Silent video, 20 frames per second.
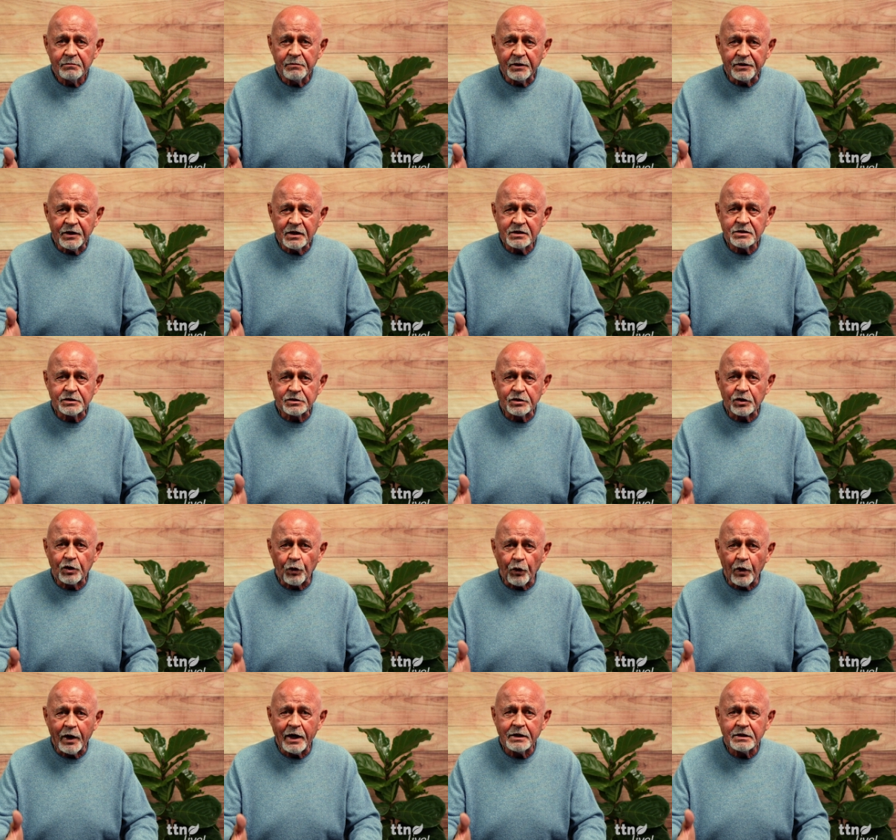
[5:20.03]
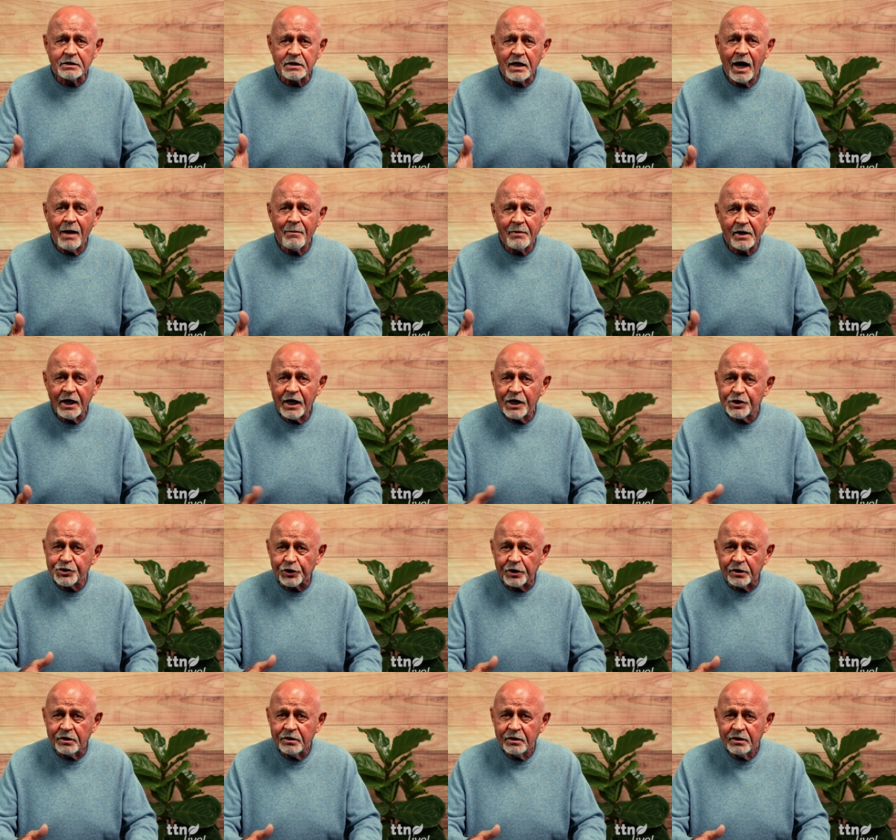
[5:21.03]
But this is a great
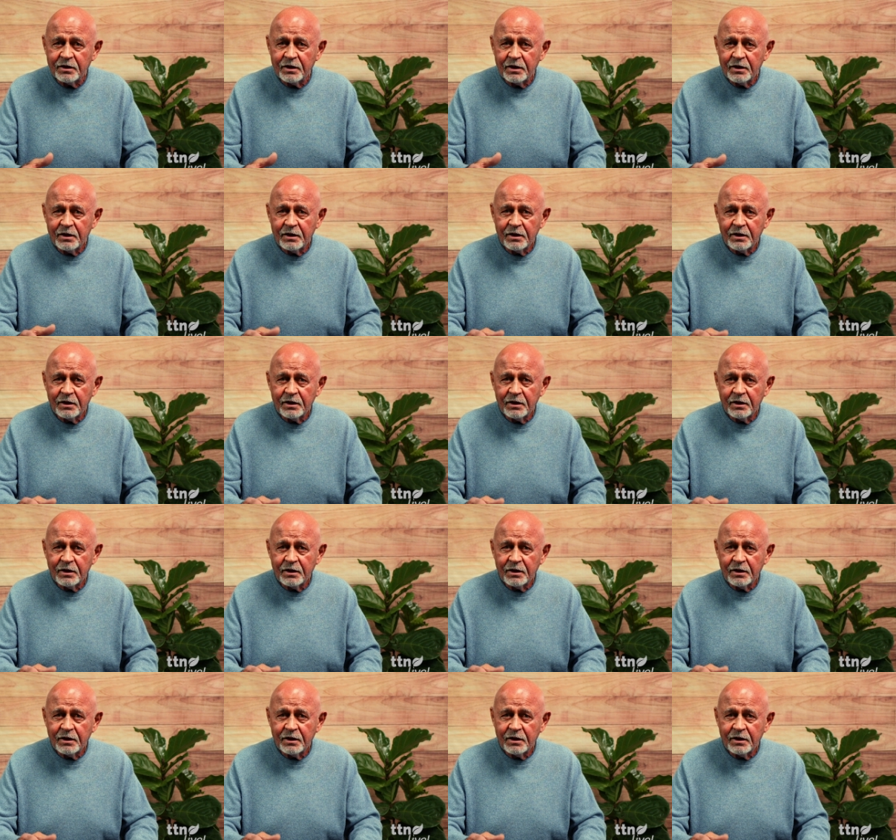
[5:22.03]
combination